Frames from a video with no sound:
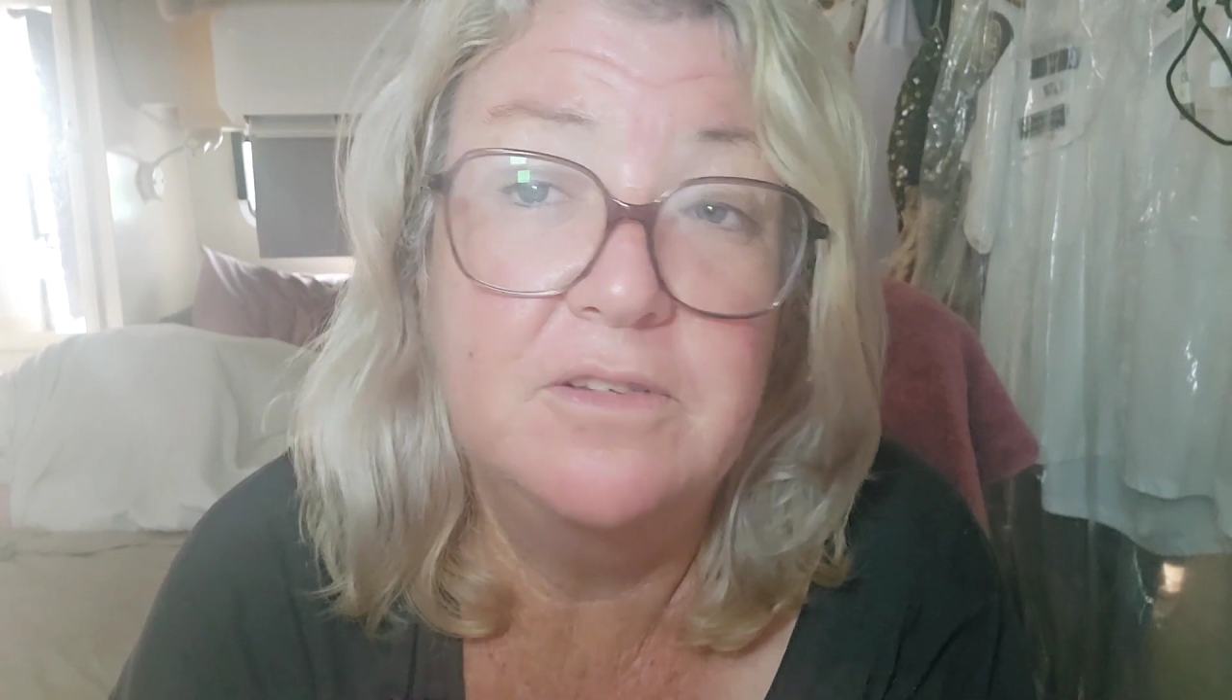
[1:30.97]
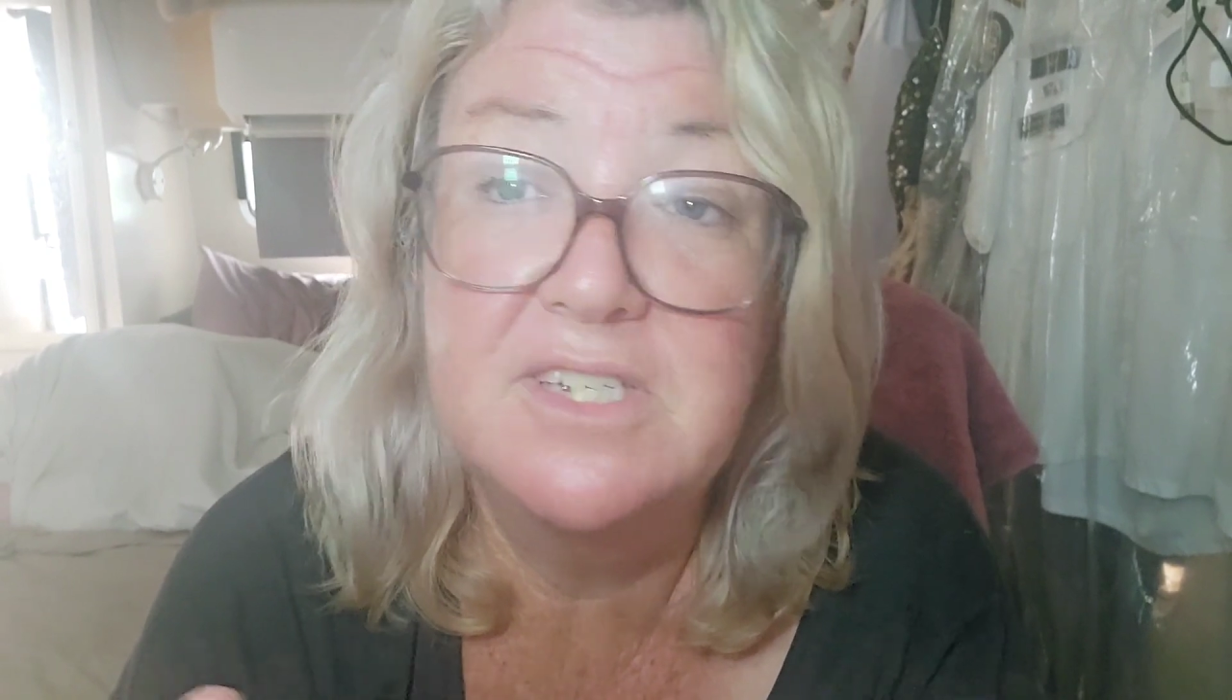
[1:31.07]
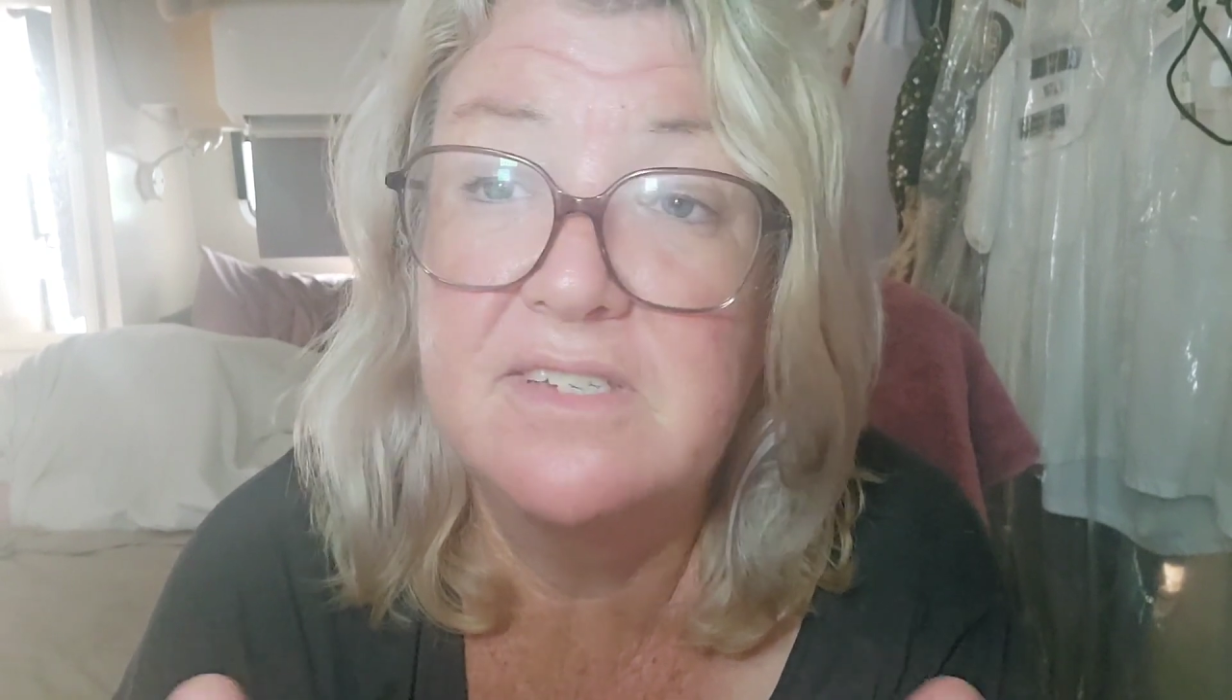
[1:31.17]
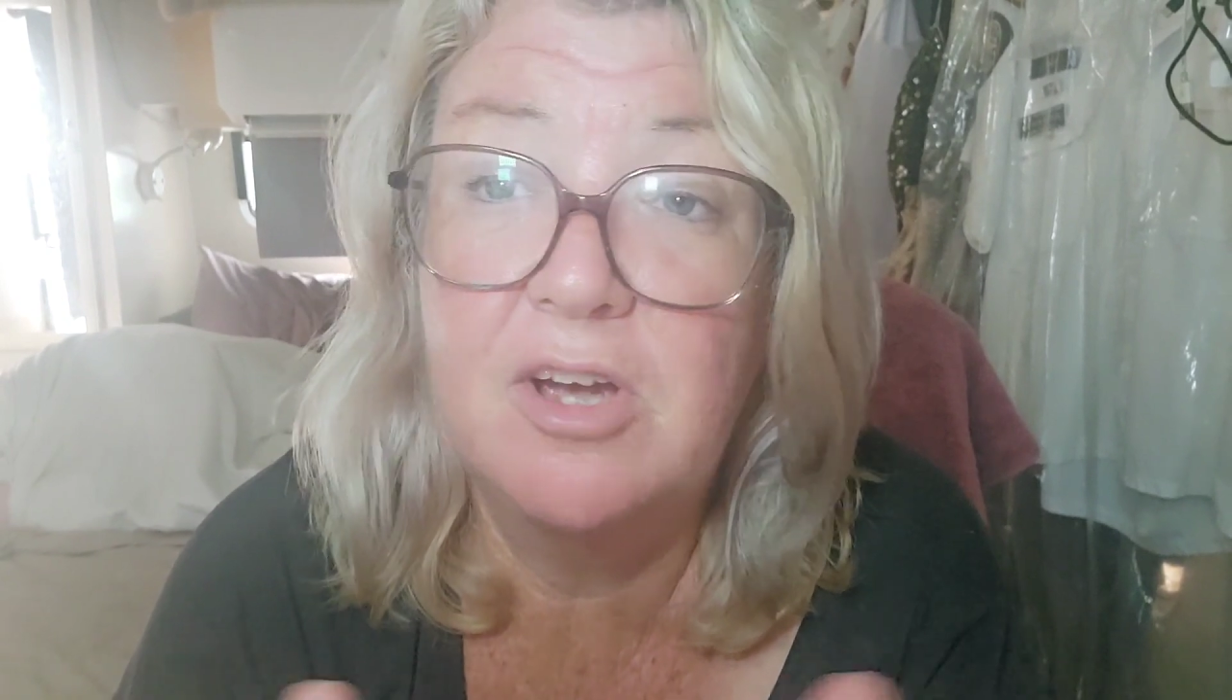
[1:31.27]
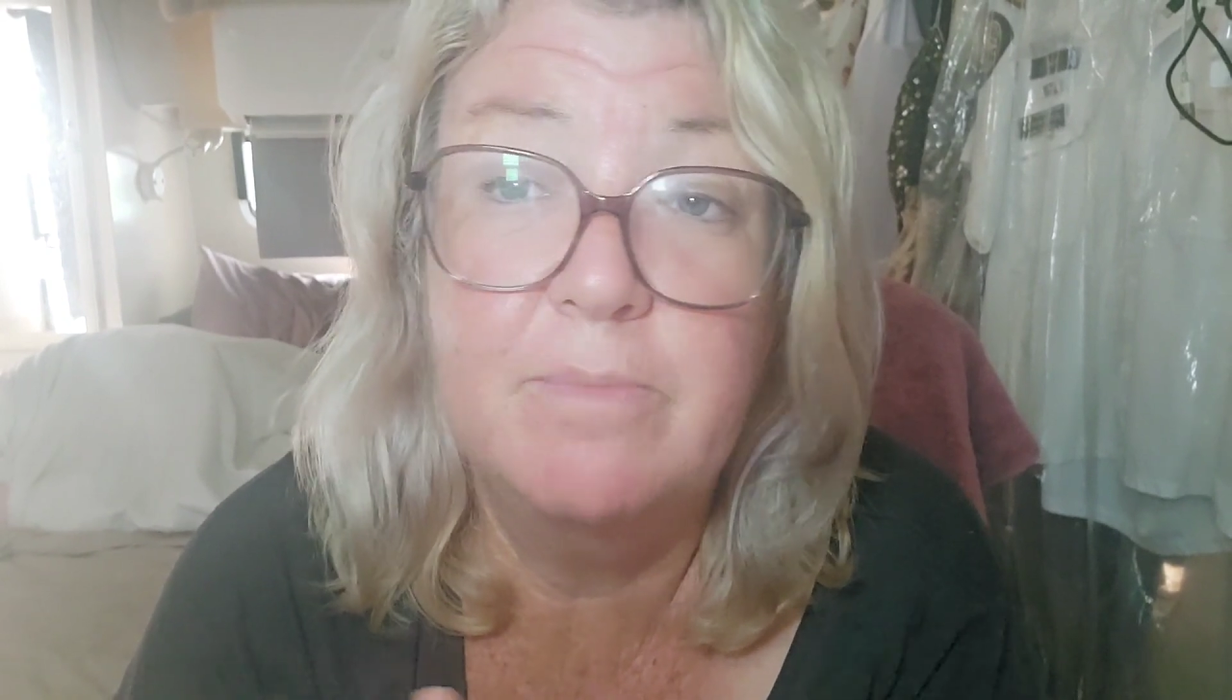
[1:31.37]

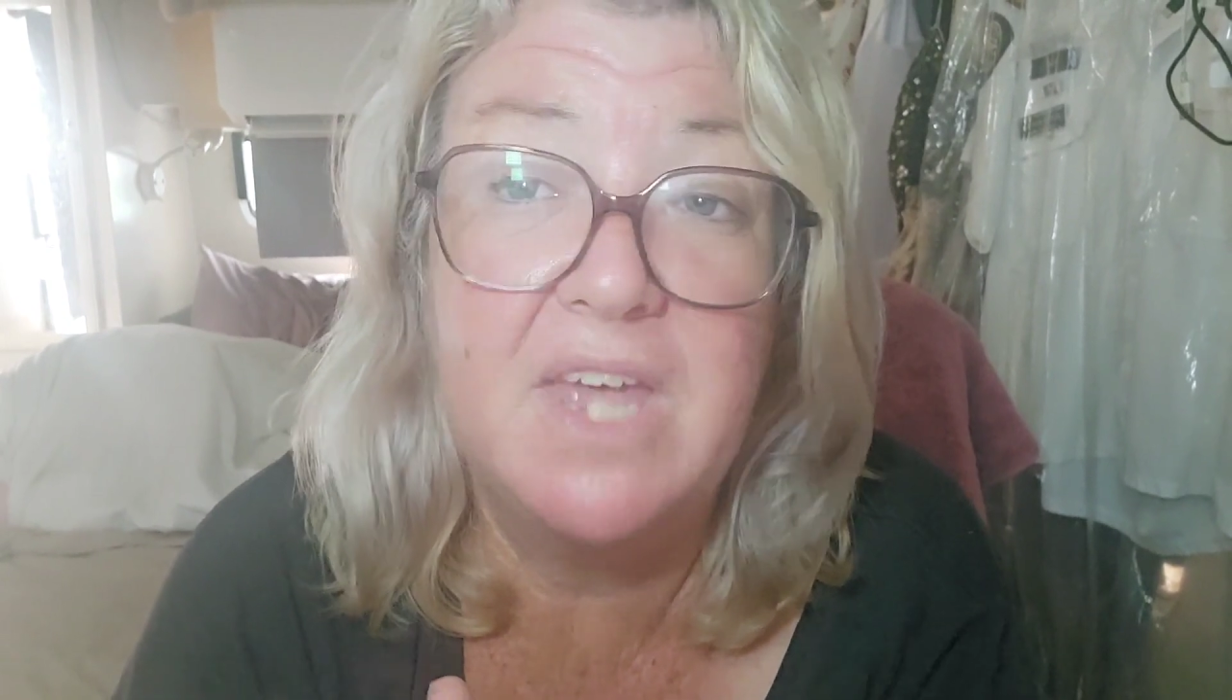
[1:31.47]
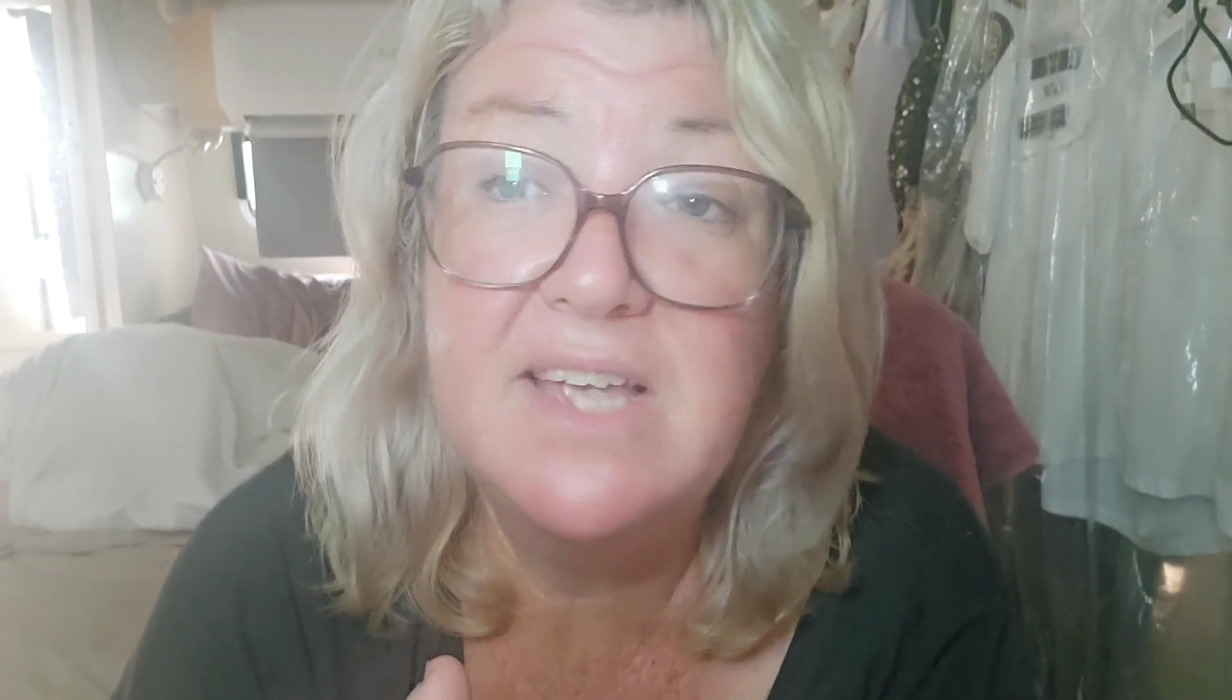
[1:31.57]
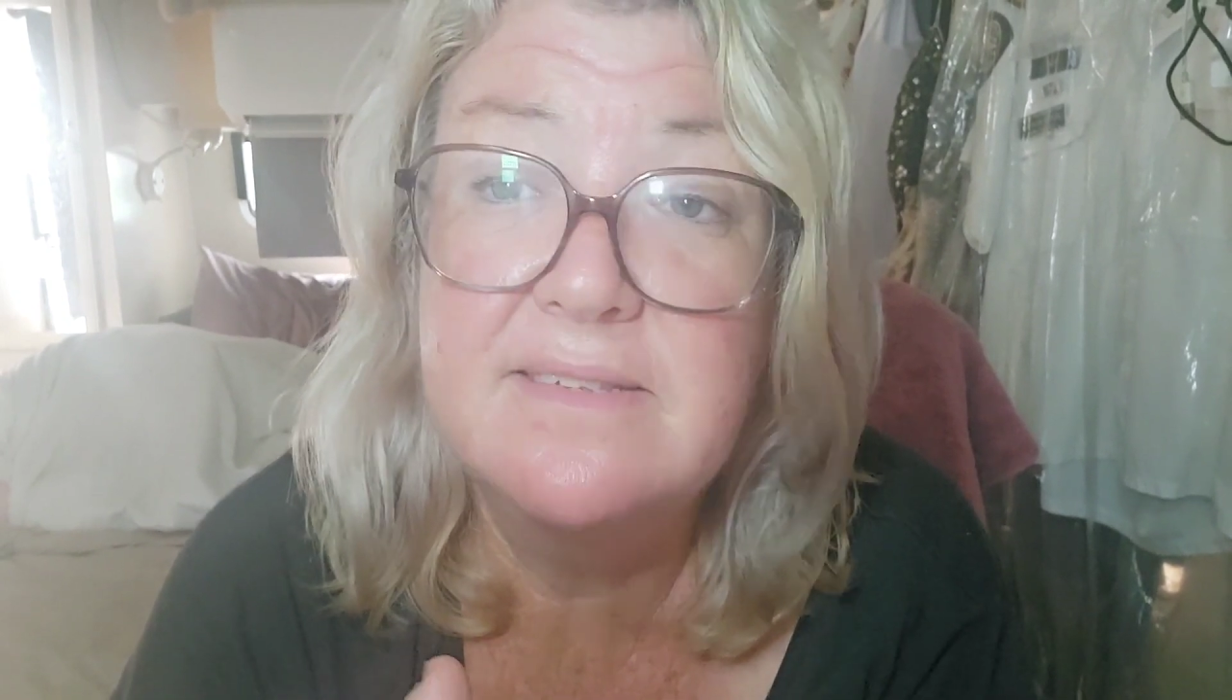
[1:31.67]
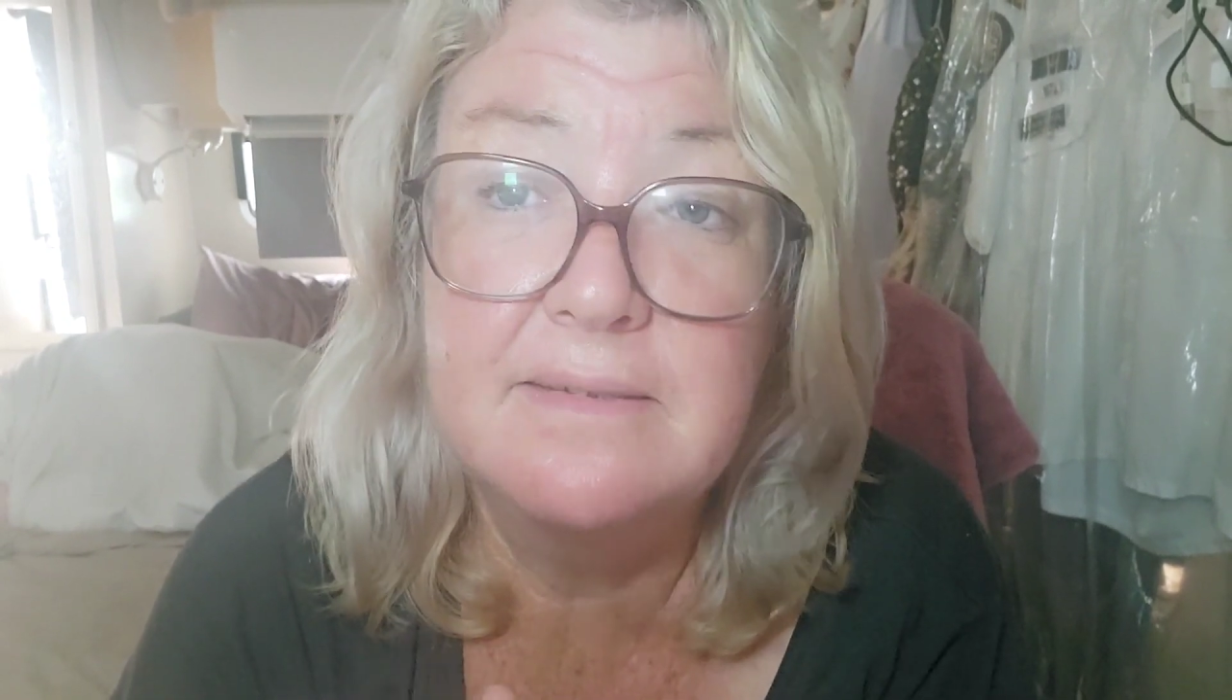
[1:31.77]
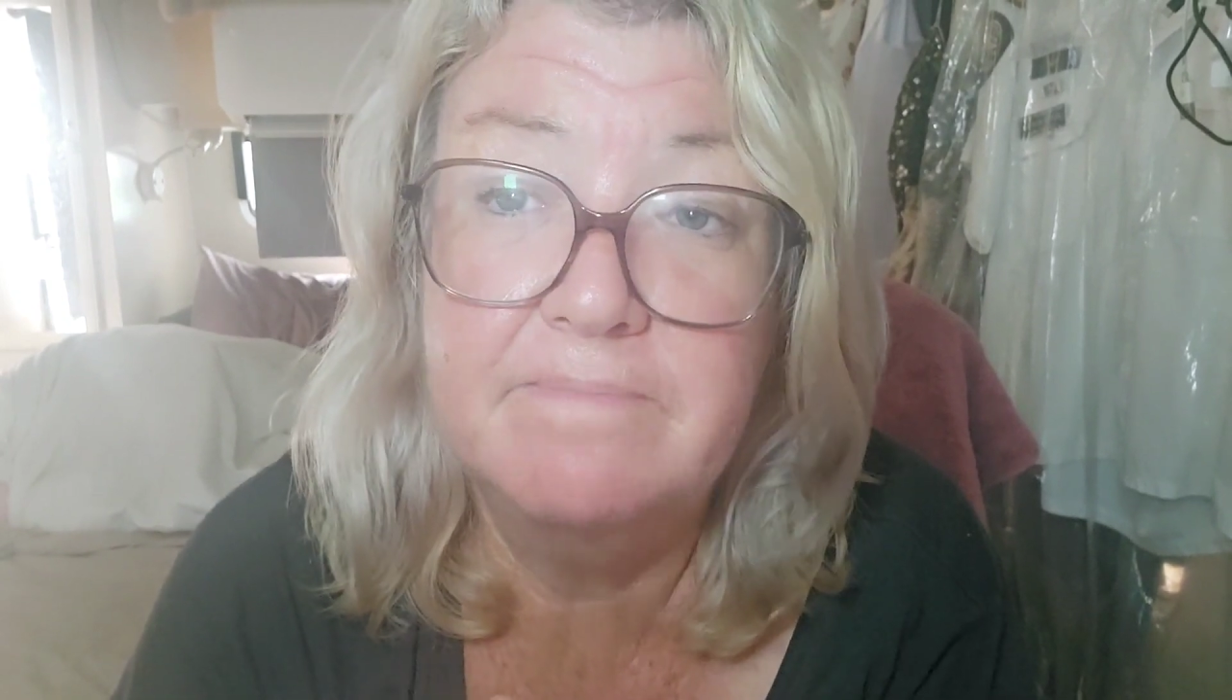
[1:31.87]
just type yes